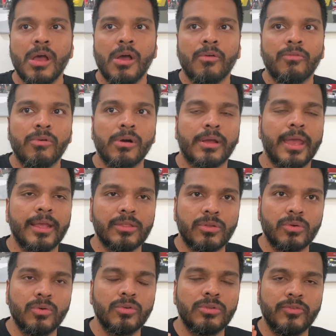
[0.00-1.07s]
Working
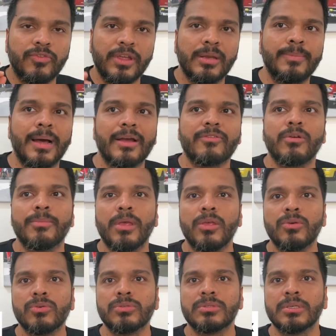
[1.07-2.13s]
through the feedback from
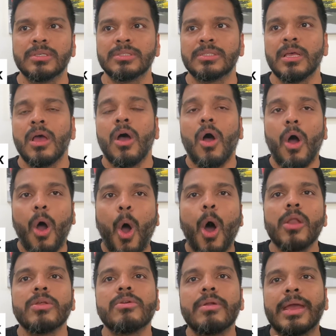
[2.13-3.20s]
your users
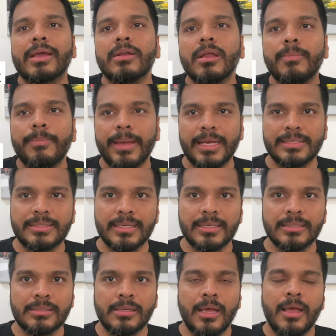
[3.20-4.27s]
on a regular
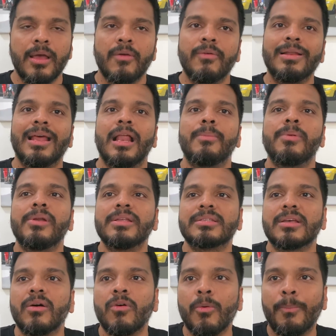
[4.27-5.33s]
basis will help you
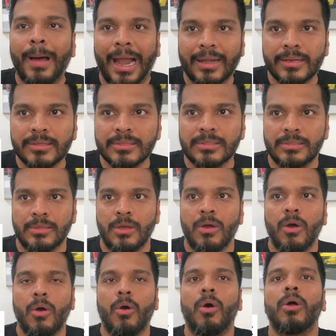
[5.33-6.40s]
discover patterns
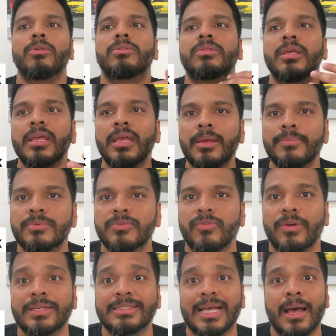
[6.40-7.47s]
or themes.
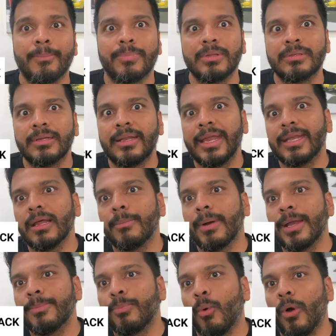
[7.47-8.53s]
For example, the data
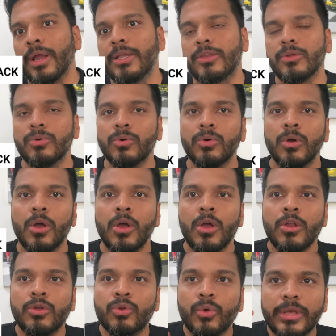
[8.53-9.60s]
might point you
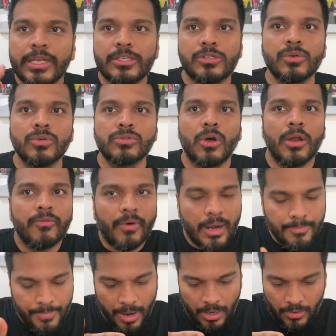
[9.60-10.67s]
to issues on
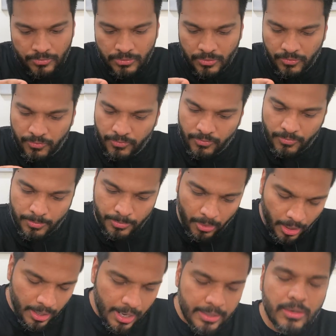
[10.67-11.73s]
one part of the
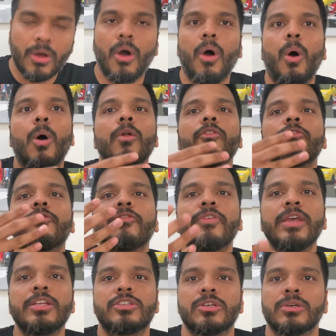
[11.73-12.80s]
product or
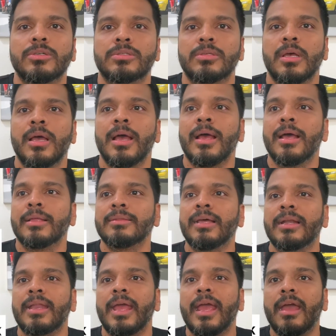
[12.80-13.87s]
features
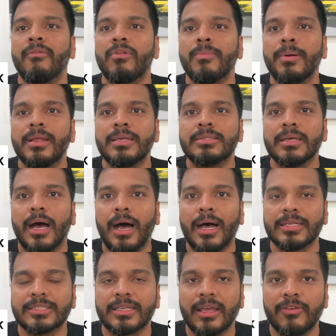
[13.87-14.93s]
that everybody is
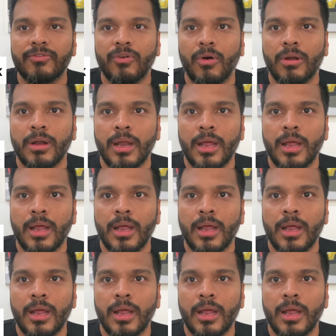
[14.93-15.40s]
asking for.